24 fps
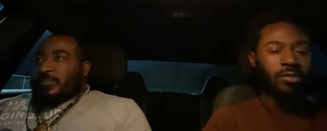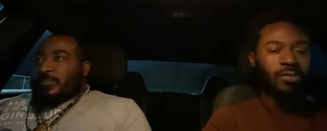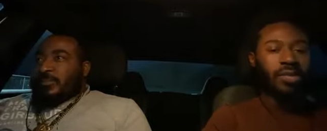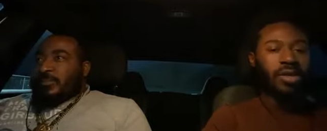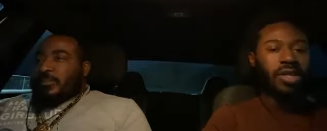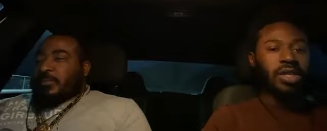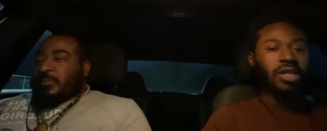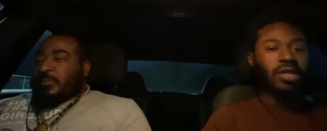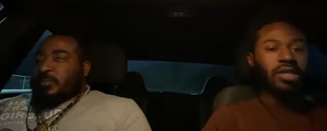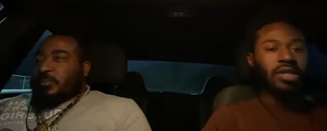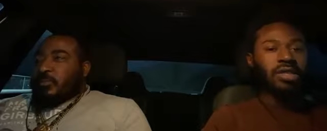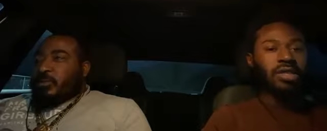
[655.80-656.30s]

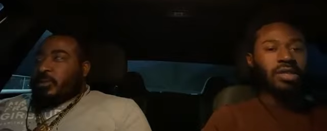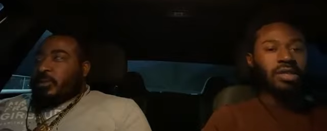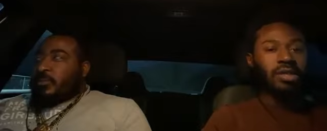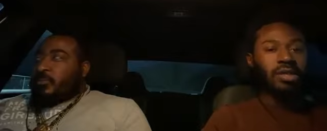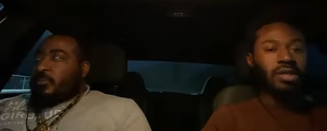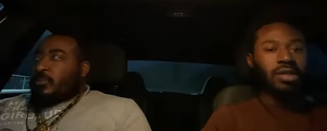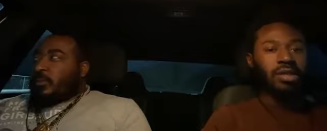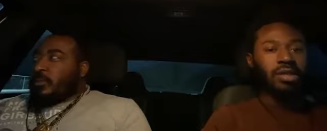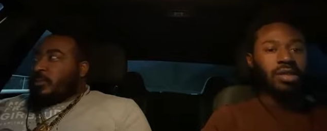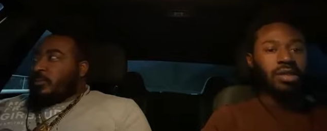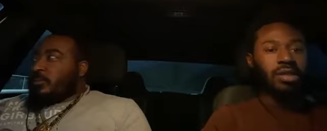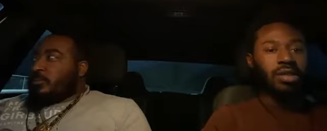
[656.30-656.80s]
Speaker 1: spirits. Read
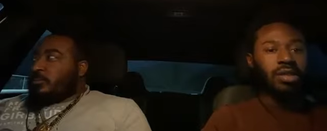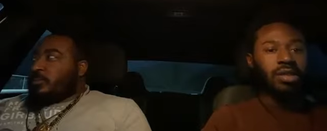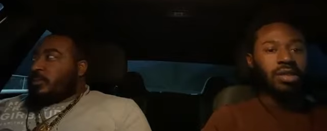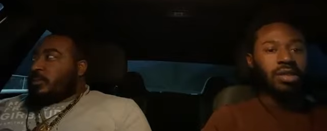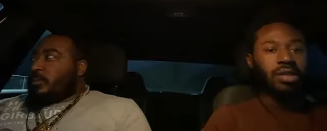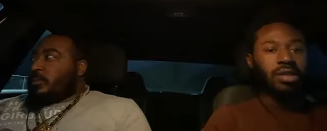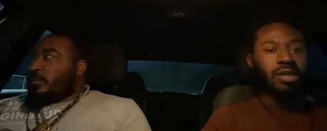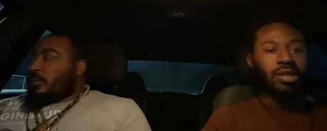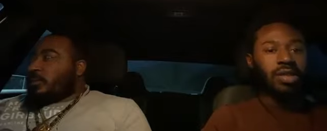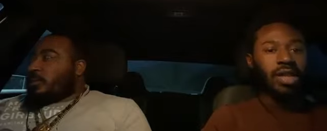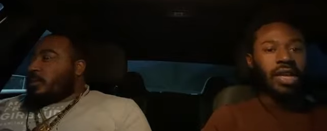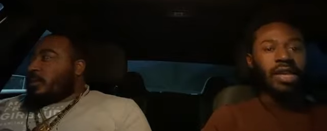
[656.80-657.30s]
brother
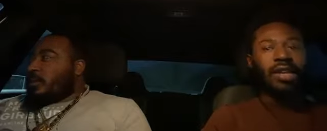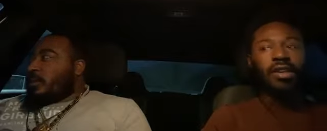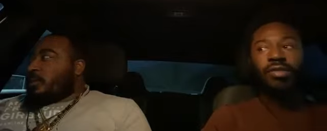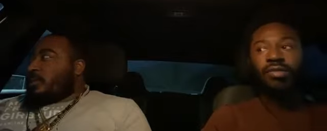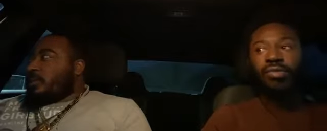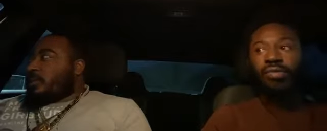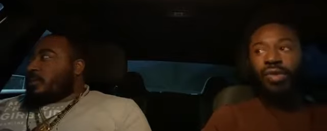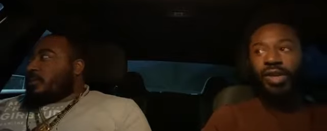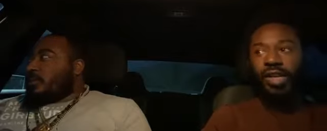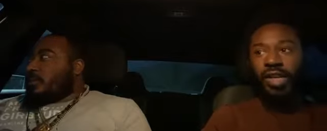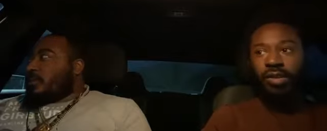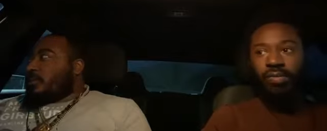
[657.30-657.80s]
spirits. They
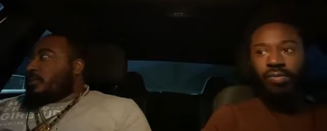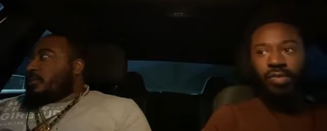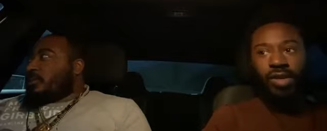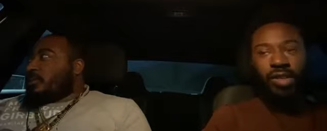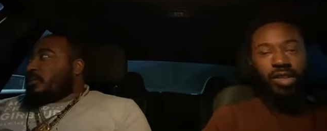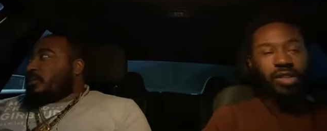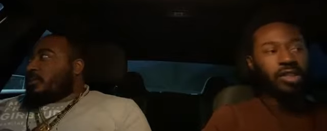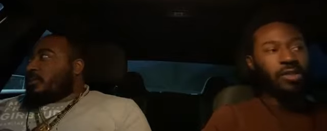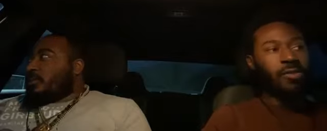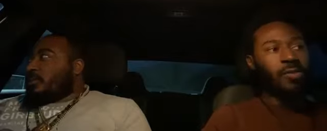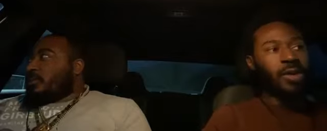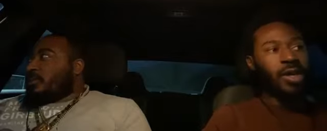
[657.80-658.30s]
can read
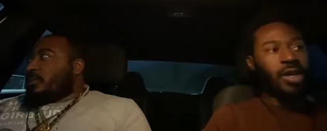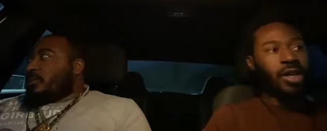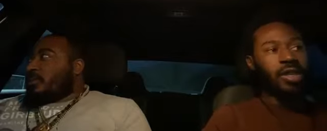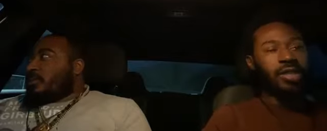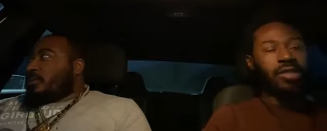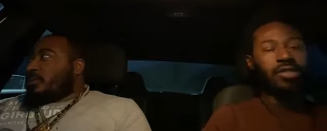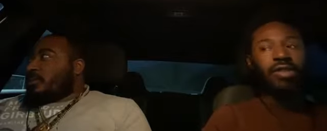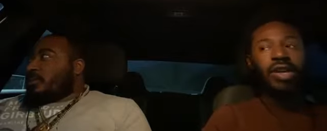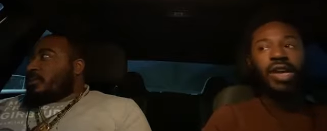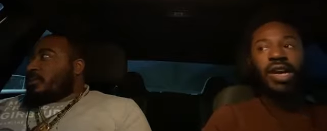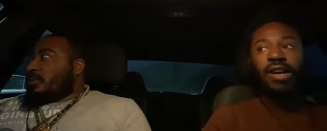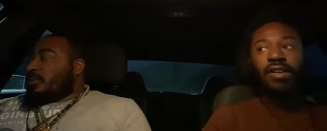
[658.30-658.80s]
brother
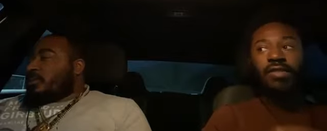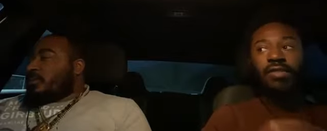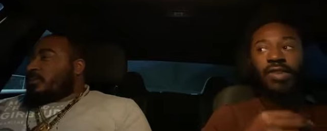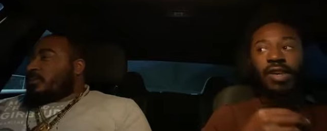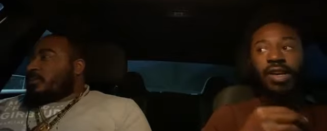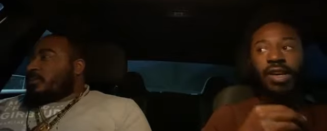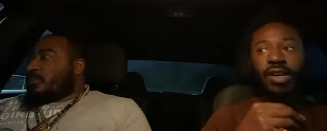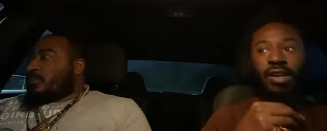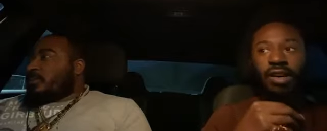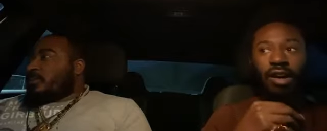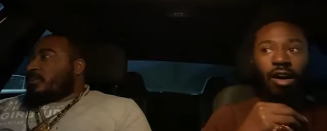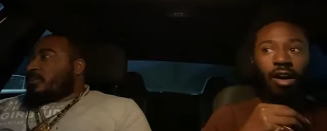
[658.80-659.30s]
spirits. You have
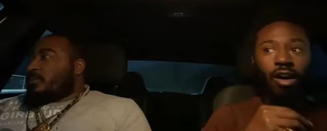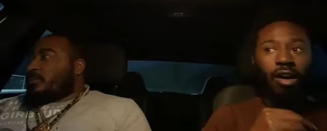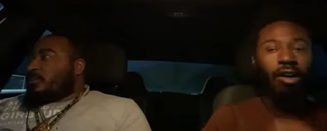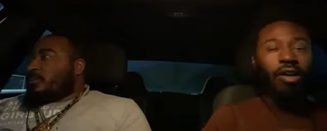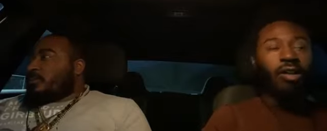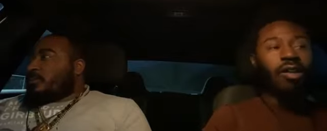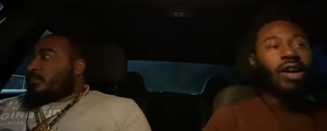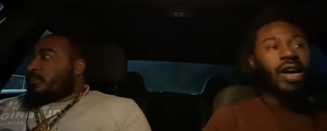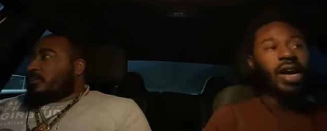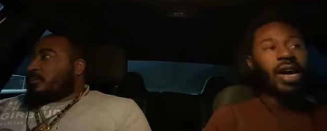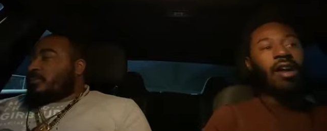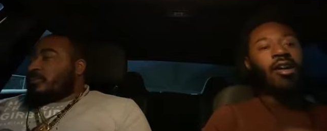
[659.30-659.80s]

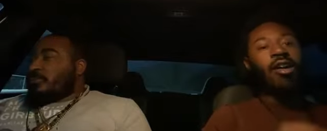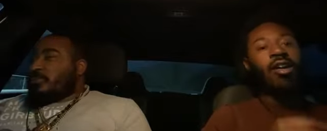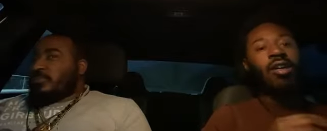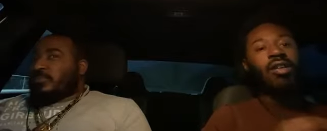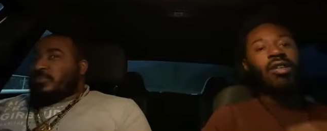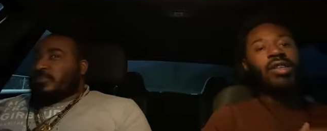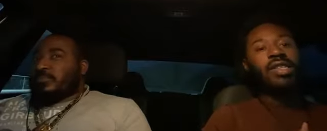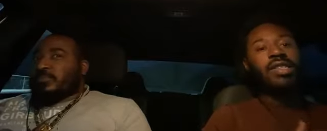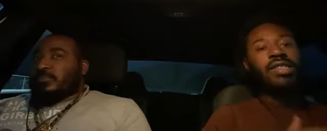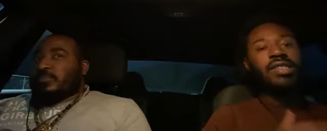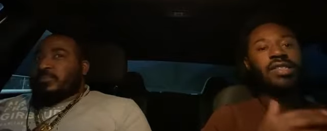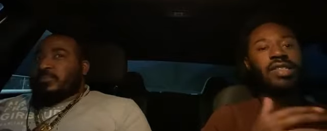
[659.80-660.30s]
all all
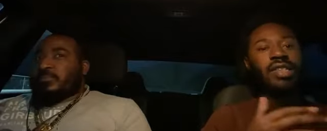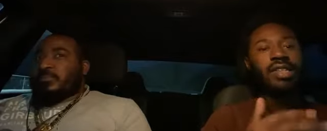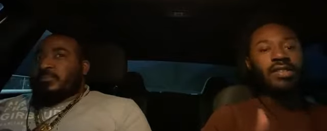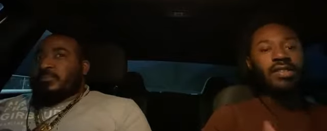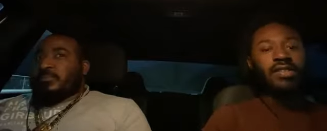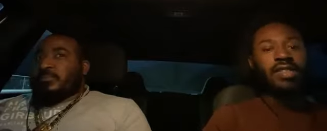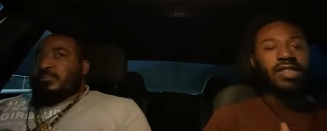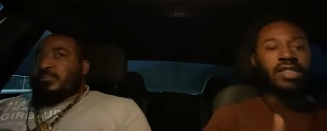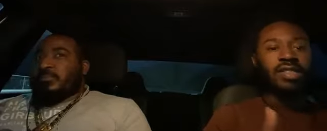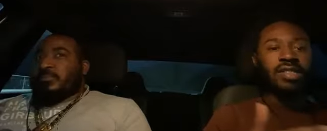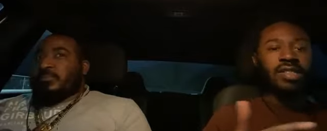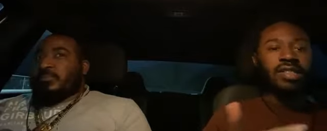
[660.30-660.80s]
these
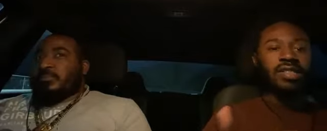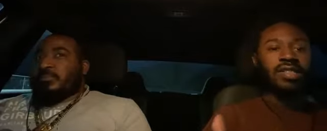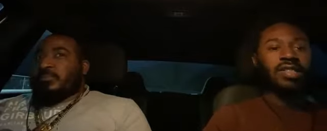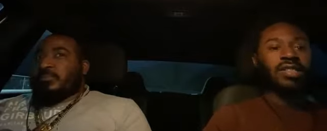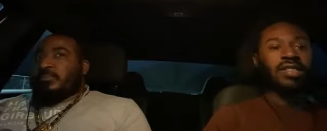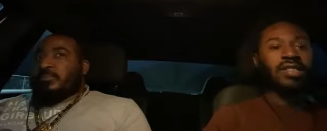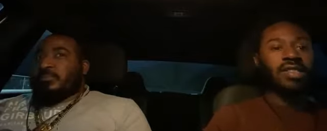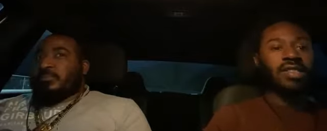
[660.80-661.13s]
gifts exist